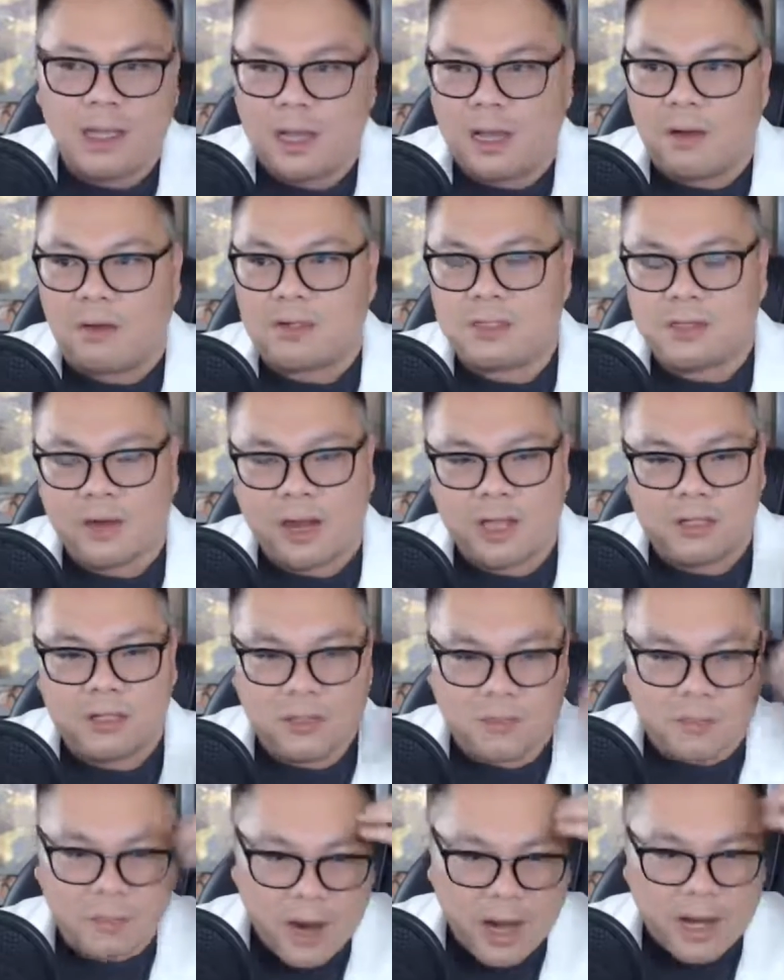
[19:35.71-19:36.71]
I was trying
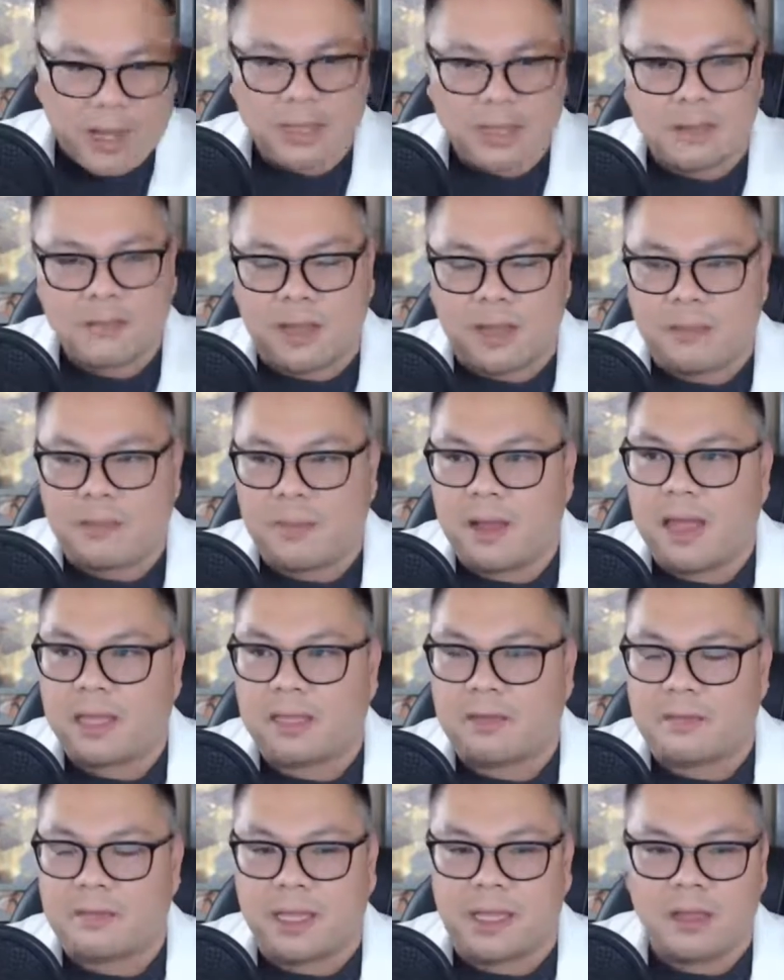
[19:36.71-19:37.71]
to bargain in my
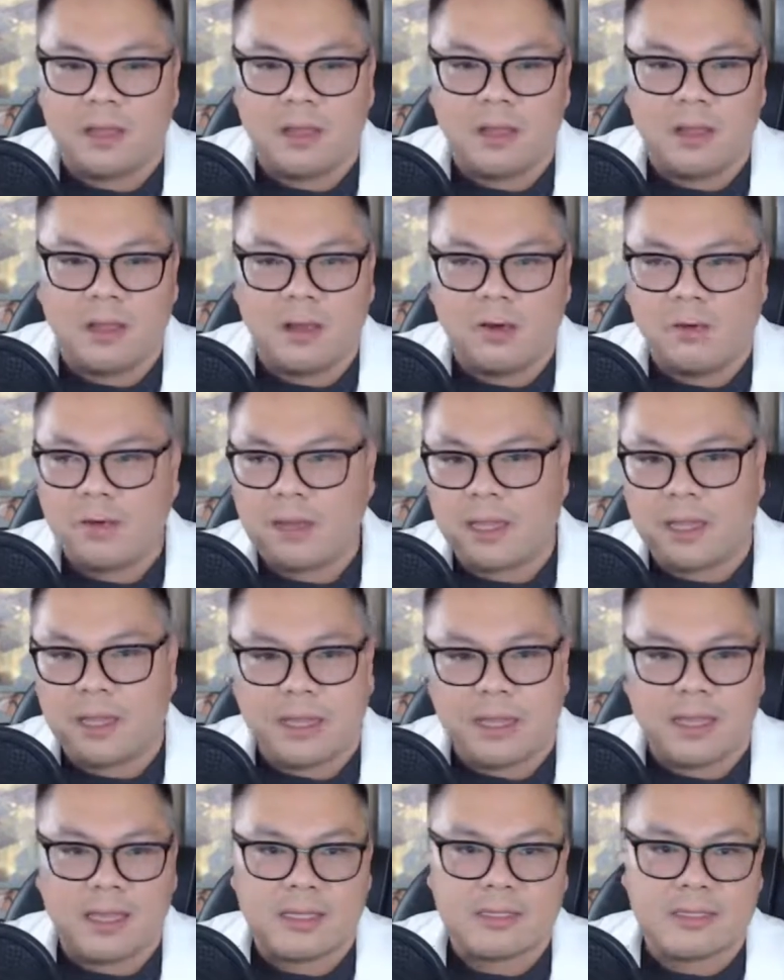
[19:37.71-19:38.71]
mind. I'm like, okay,
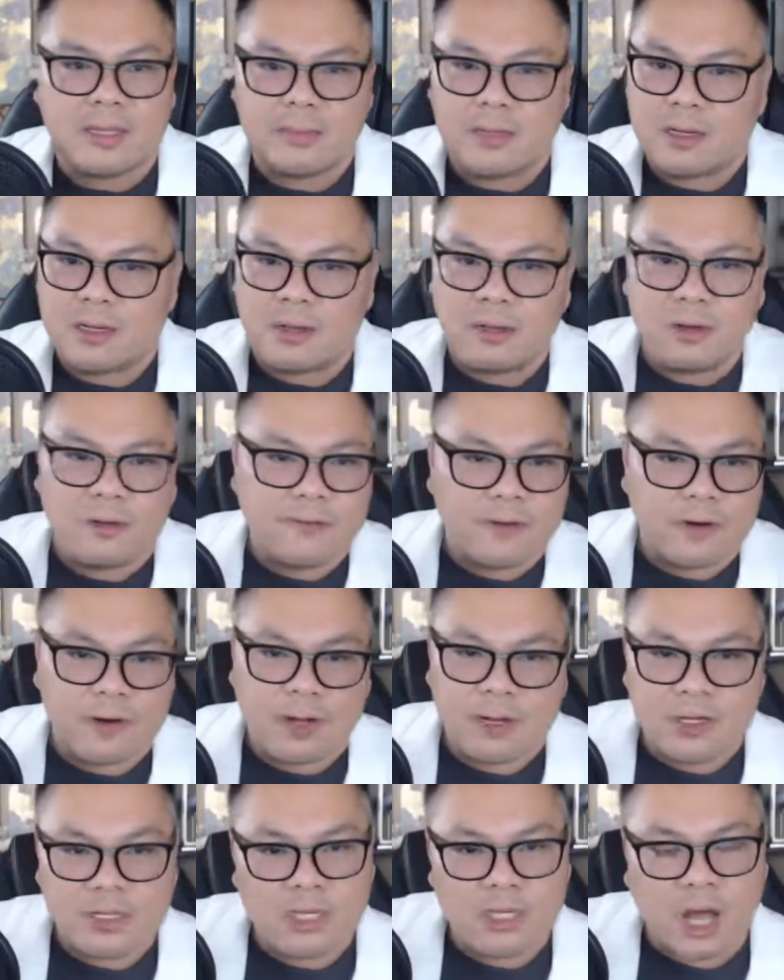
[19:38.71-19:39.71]
I guess I'm gonna look for
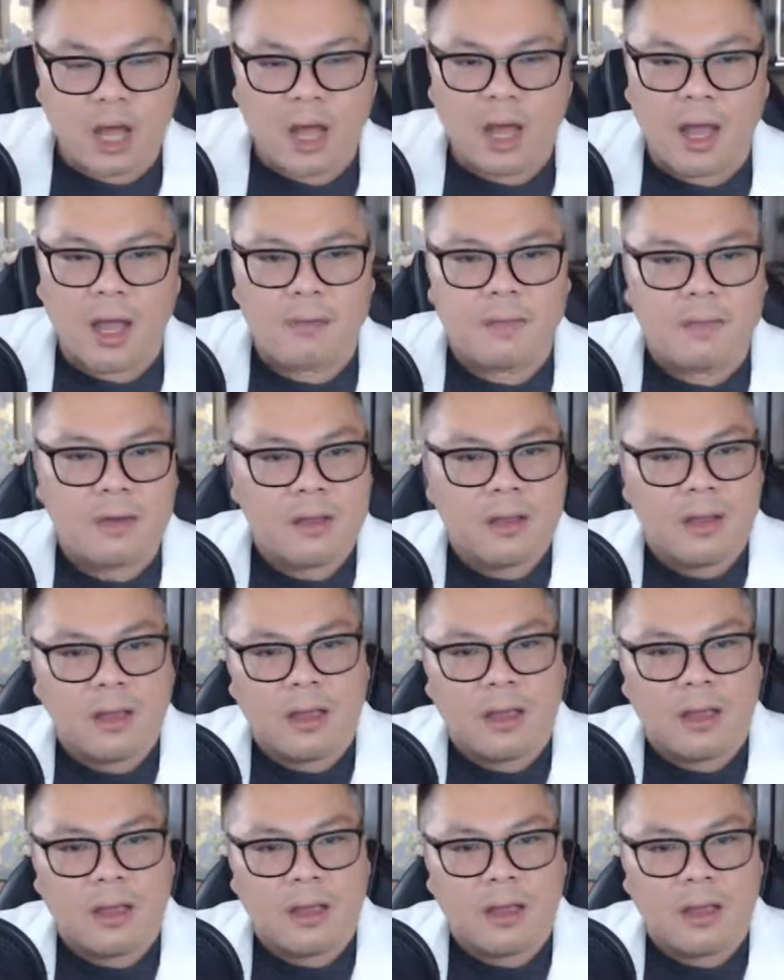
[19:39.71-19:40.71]
another job.
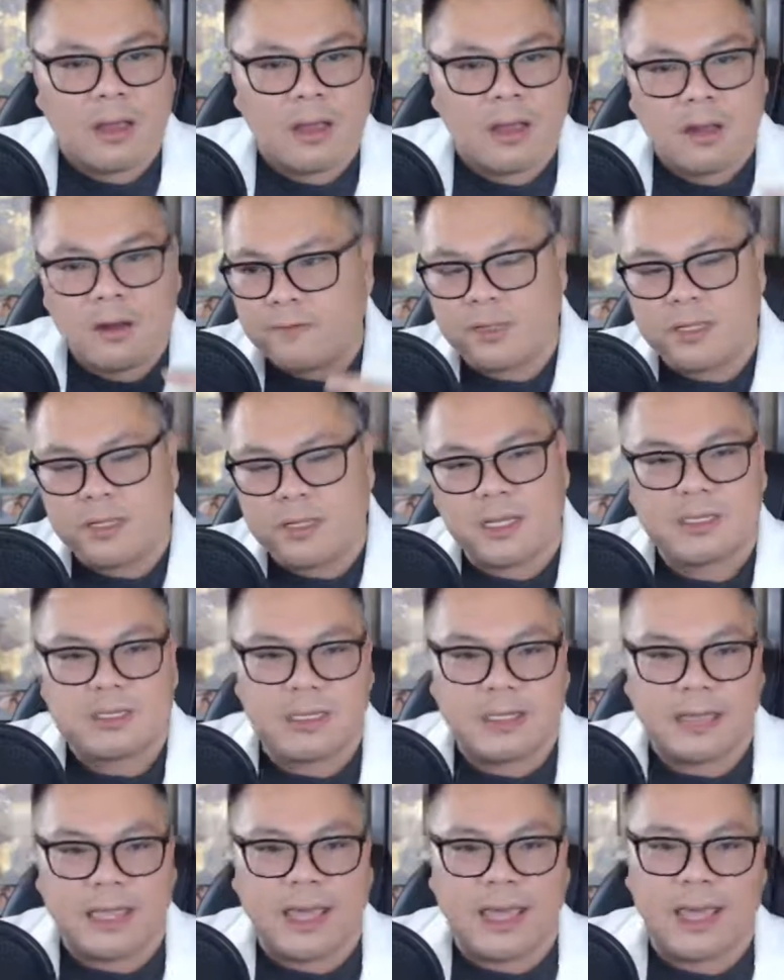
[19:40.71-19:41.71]
I'm gonna look for
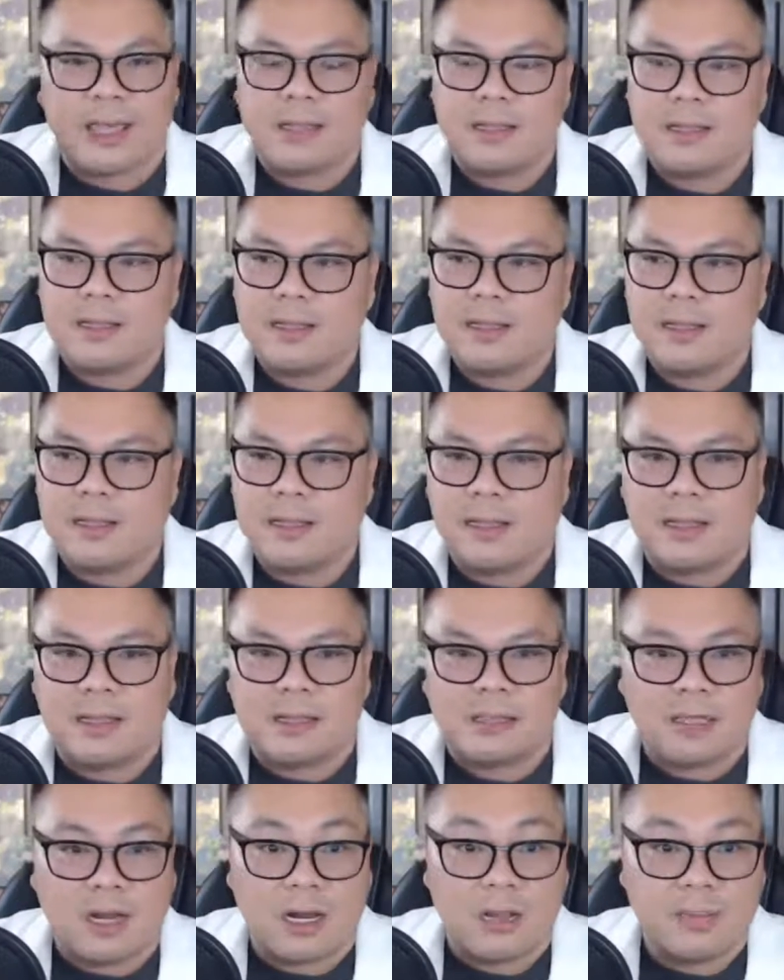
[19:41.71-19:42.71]
this and that.
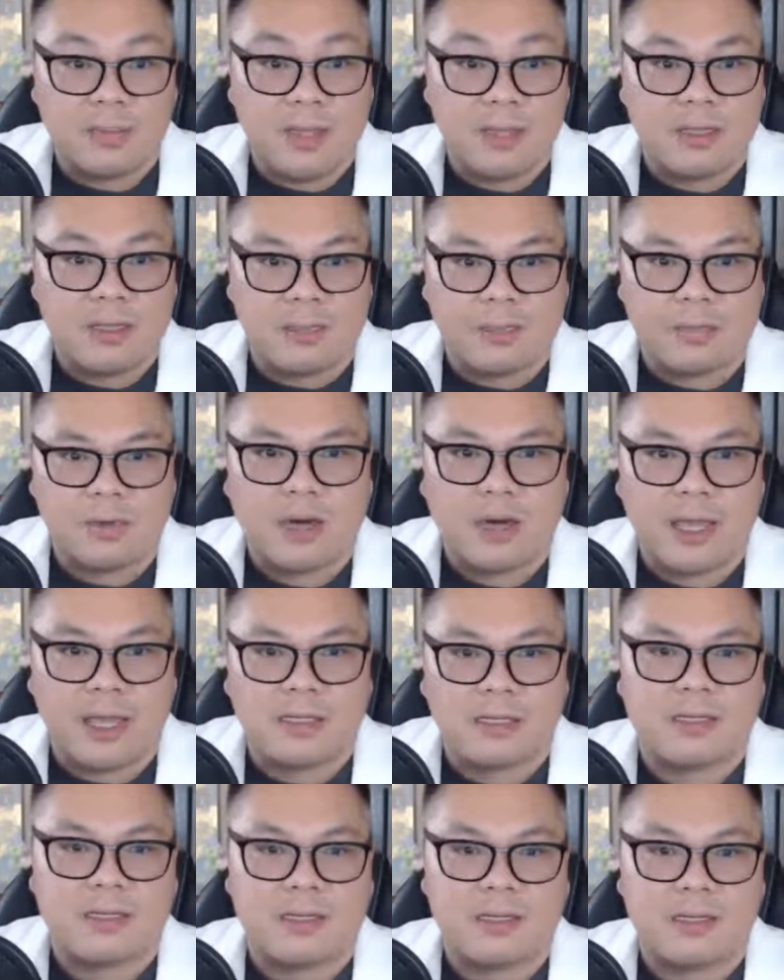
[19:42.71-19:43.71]
And I started being
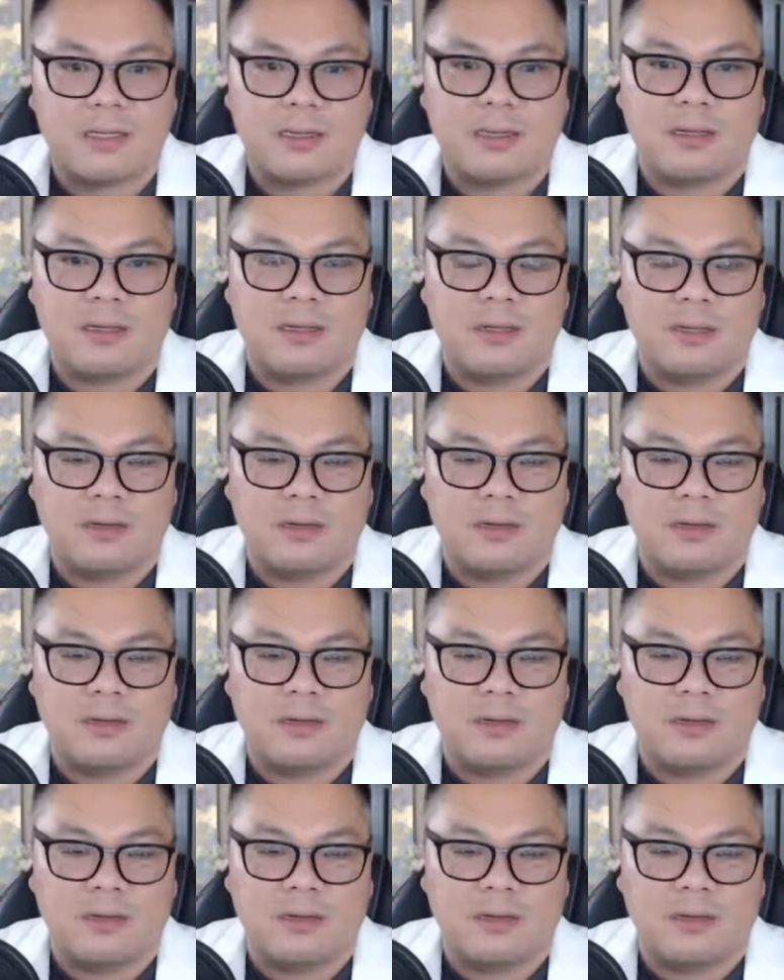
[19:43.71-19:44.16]
depressed.